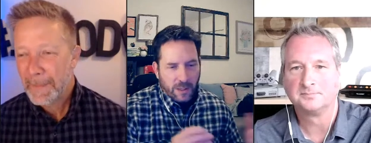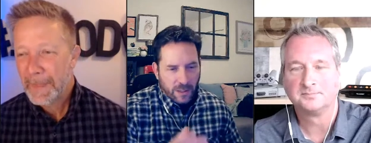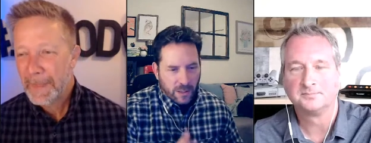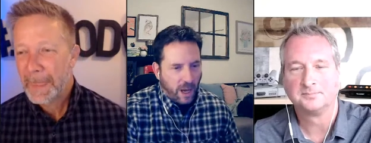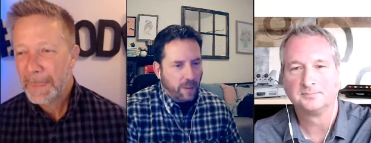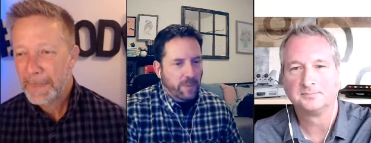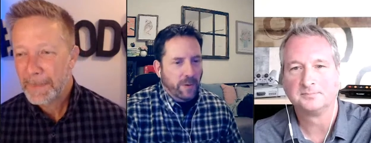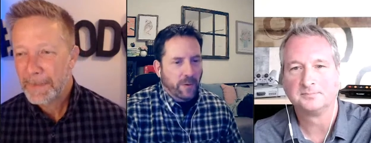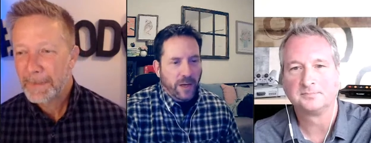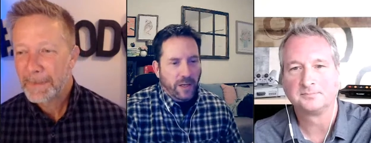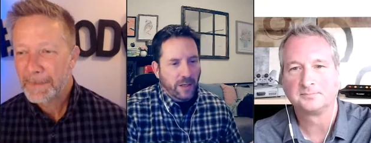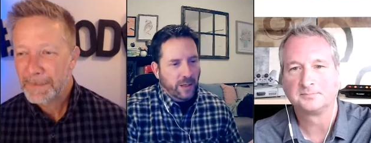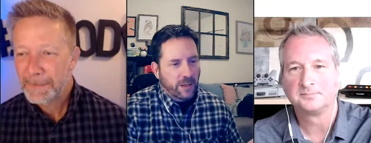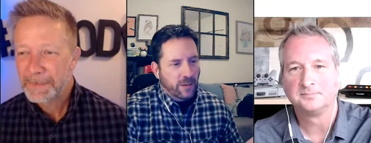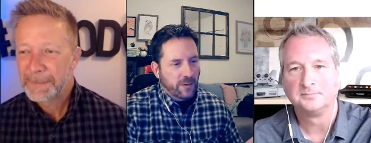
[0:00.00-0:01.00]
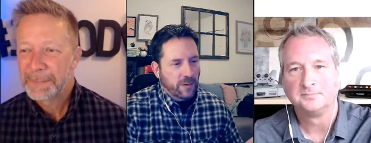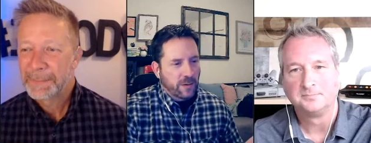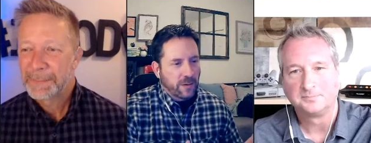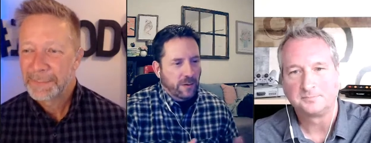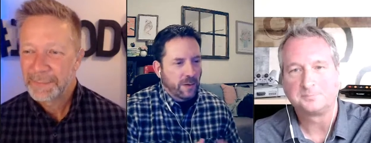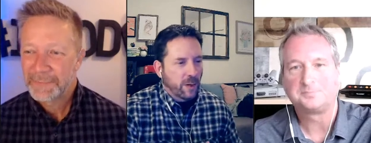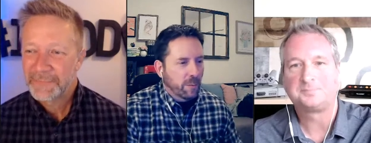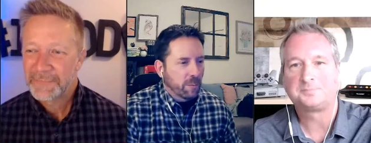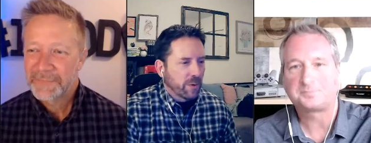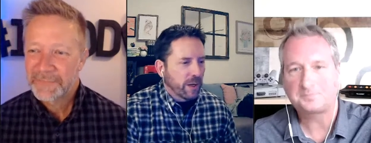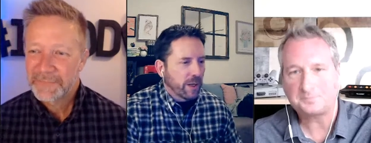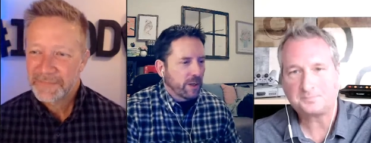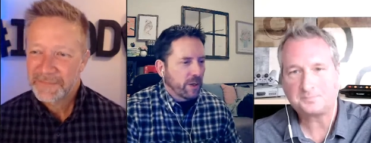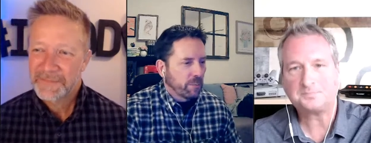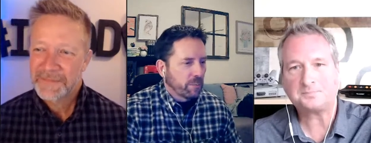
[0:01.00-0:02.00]
Speaker 1: Copyright is, you know,
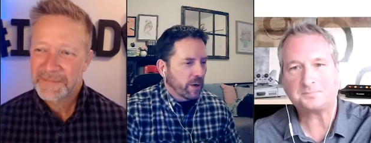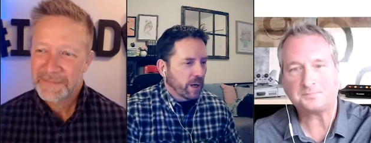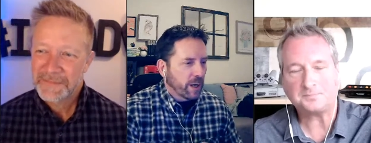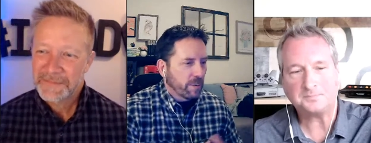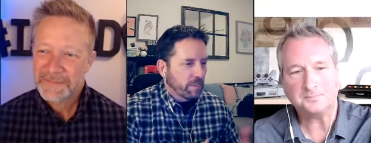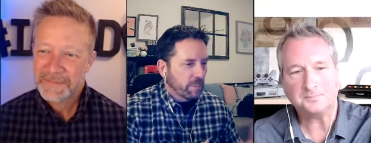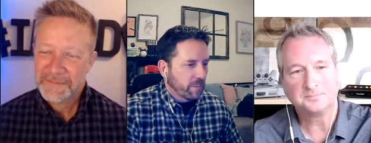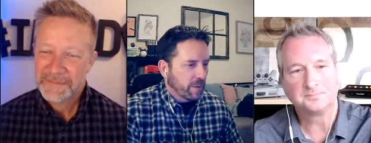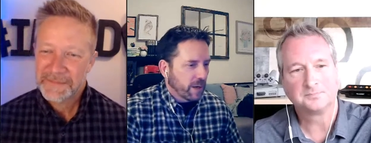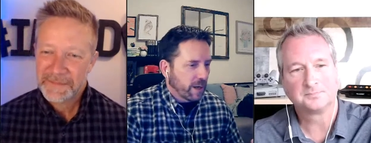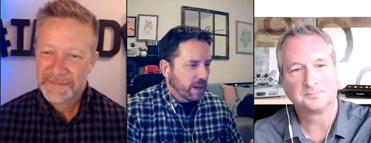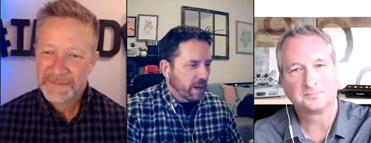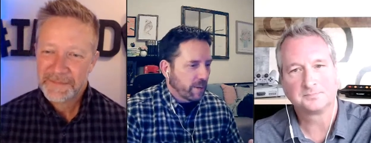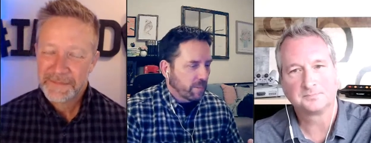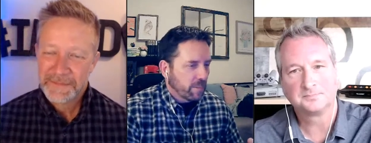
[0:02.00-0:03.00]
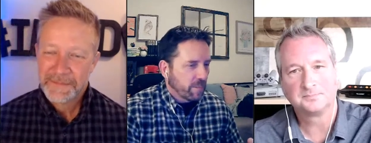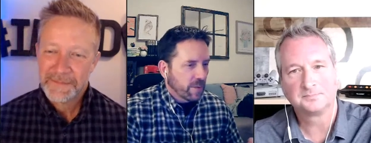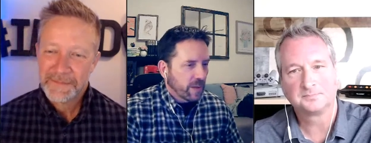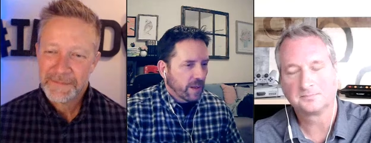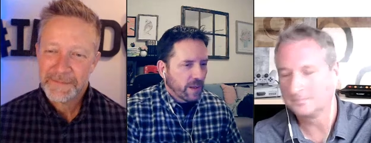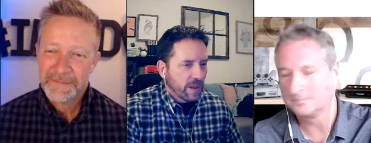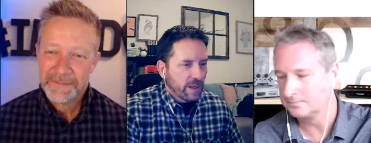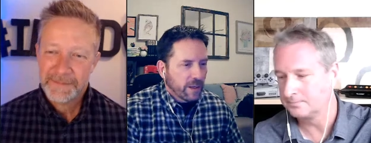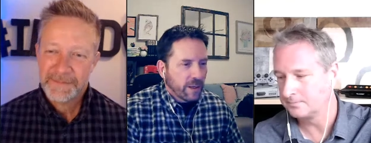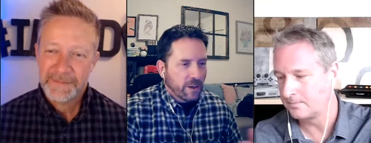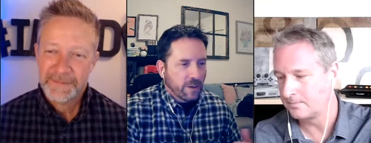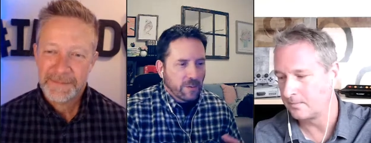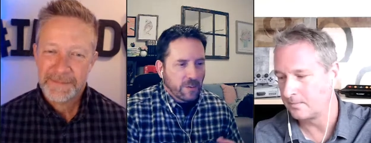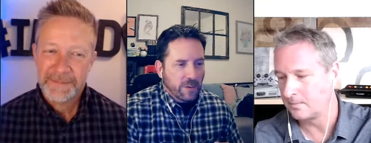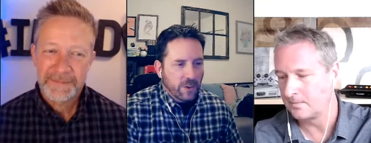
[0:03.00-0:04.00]
Brent, you brought up, you
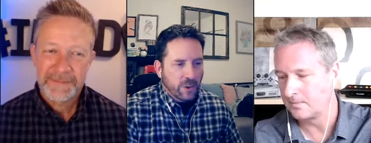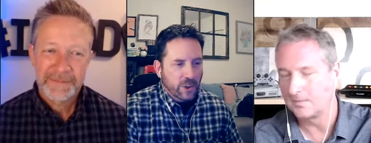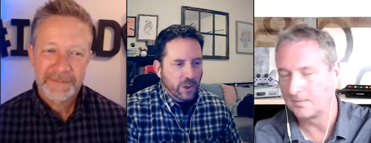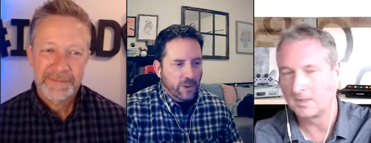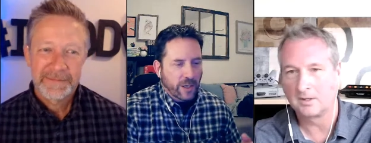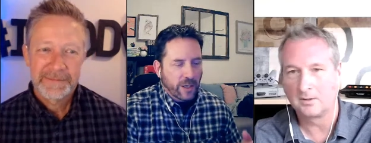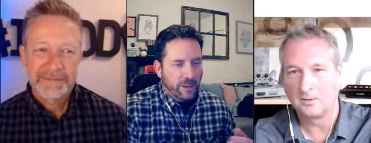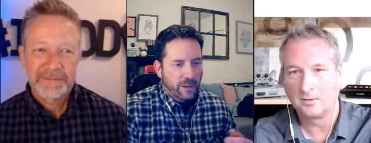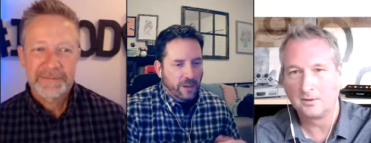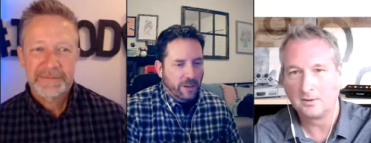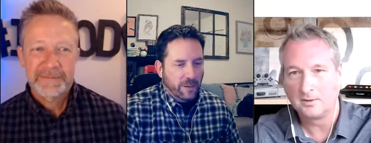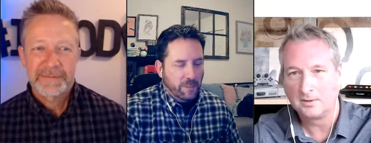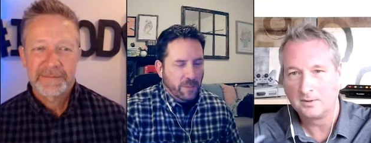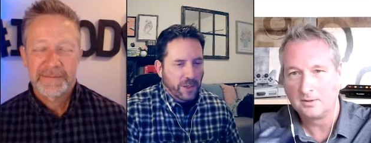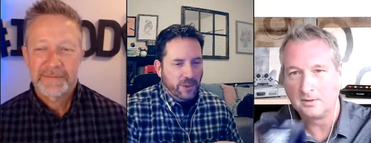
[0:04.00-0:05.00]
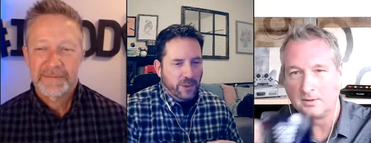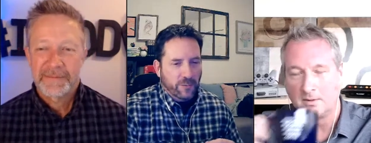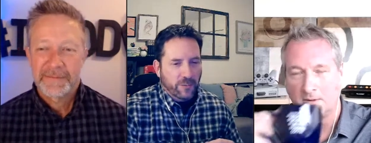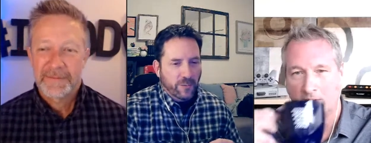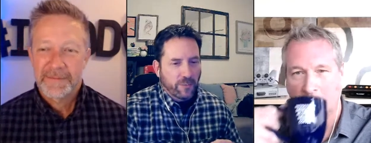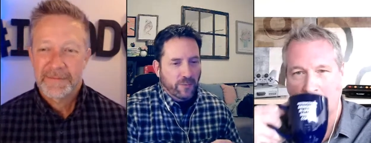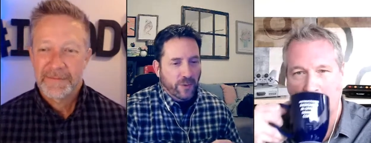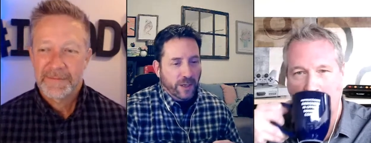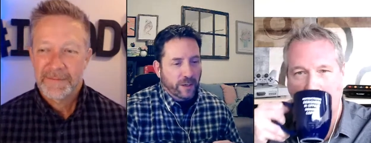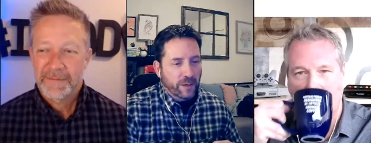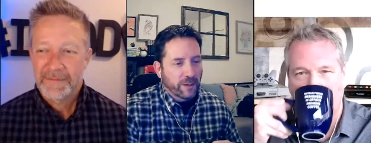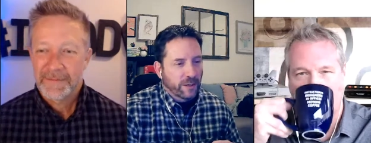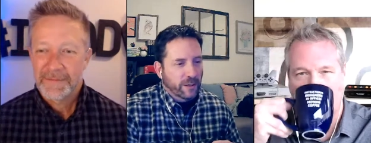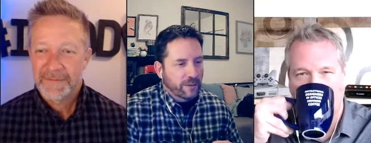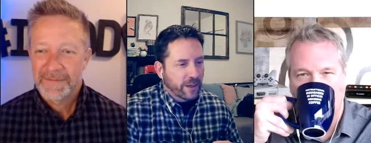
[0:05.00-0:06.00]
know, you showed that picture from
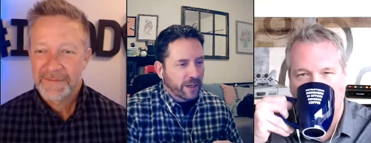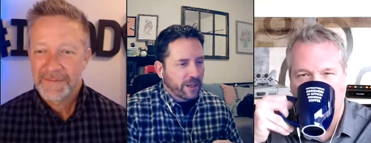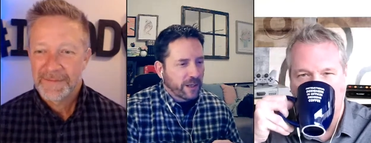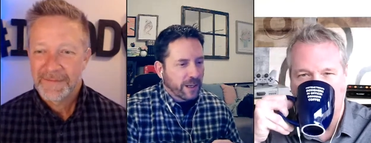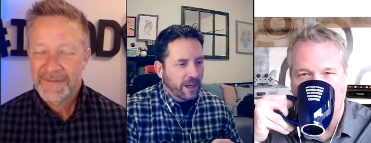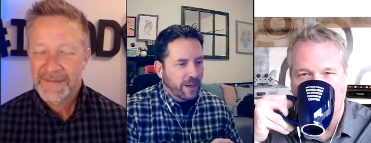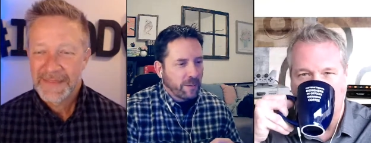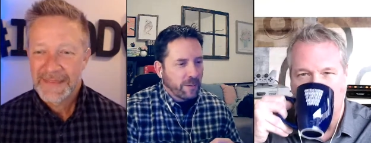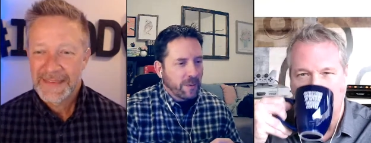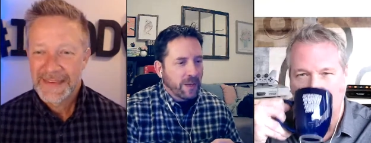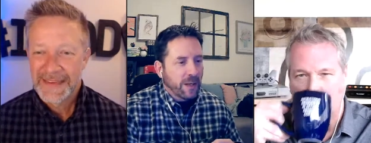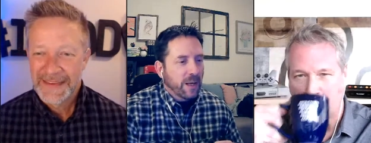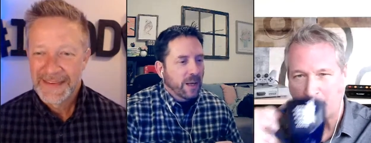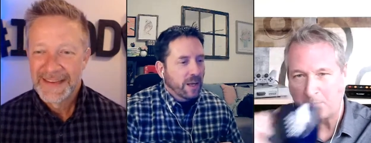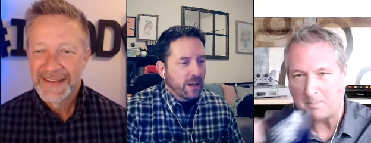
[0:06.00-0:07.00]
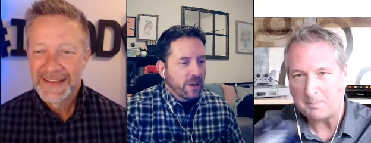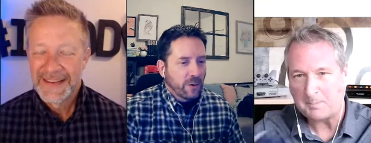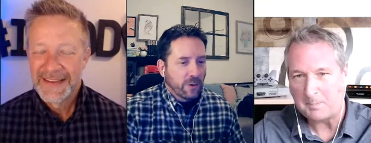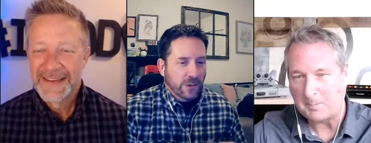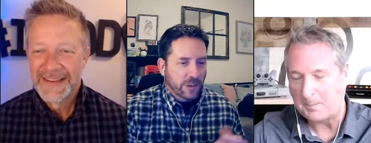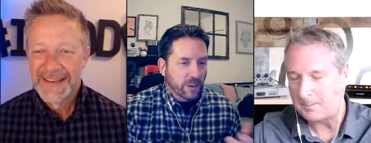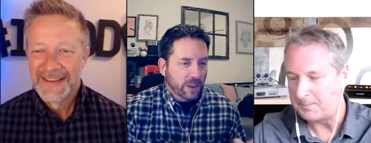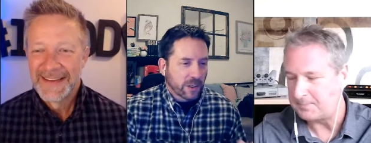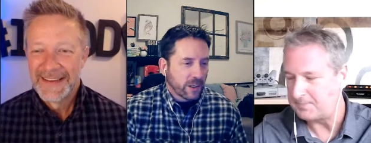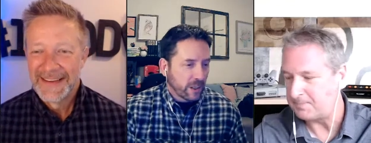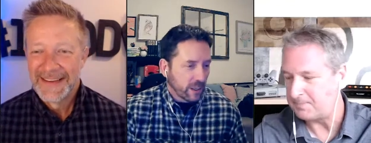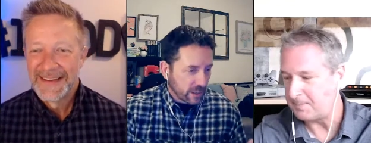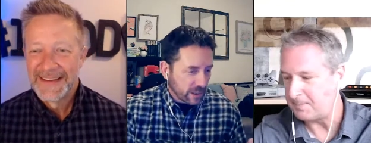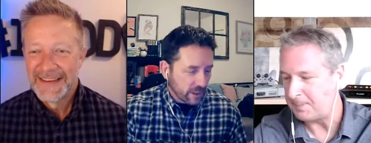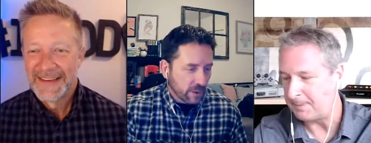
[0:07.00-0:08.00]
Flickr, right? And I mean, you
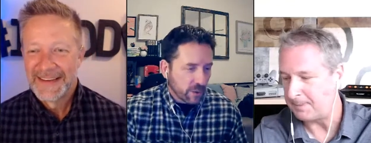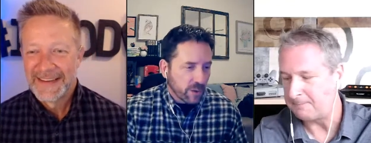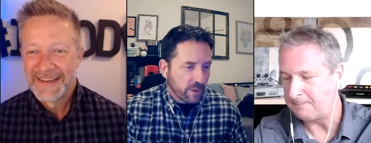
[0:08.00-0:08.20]
can still go